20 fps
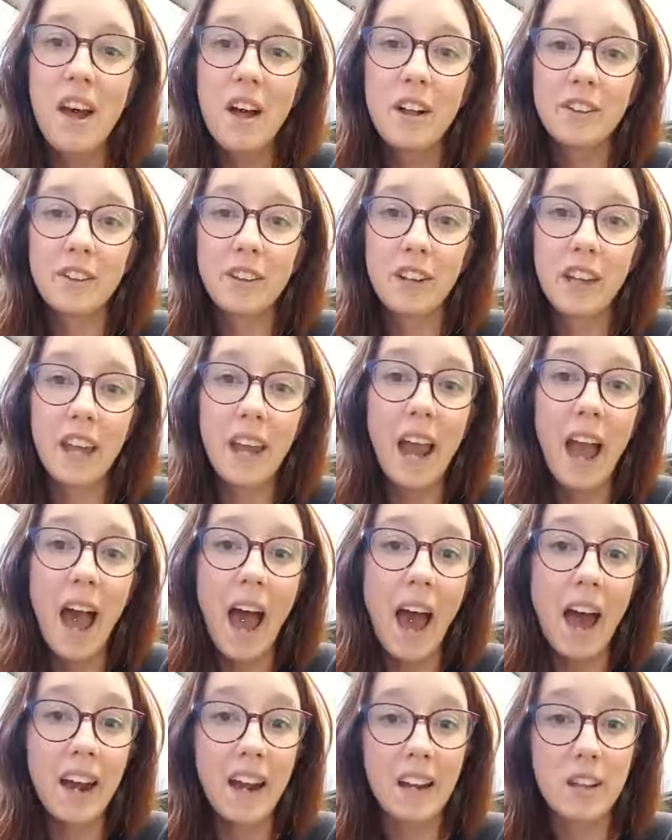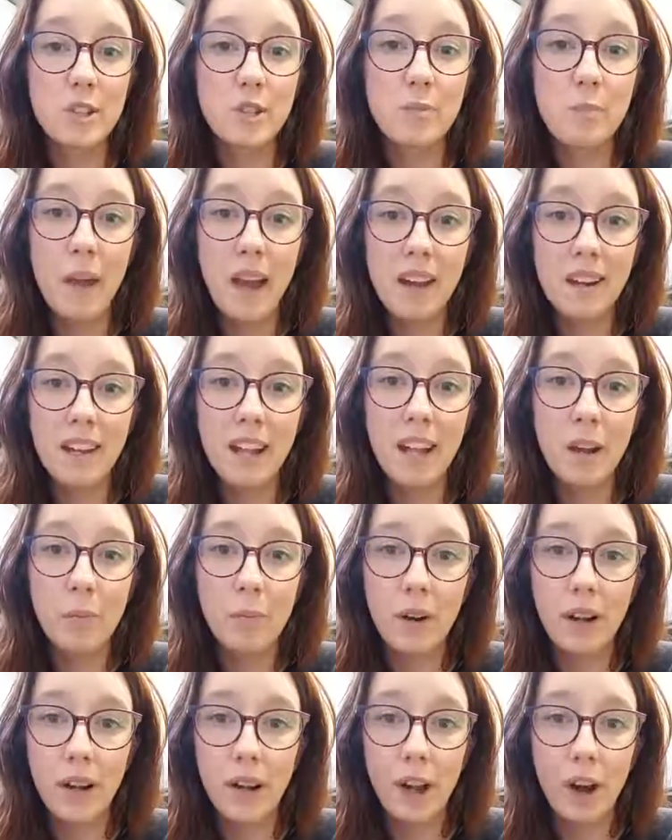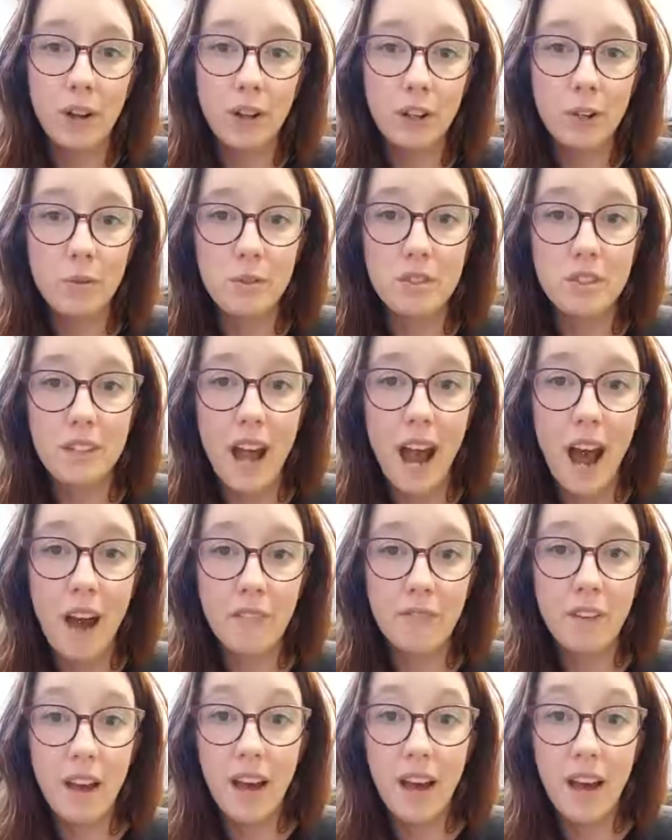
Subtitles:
looking at expanding, bringing on new staff,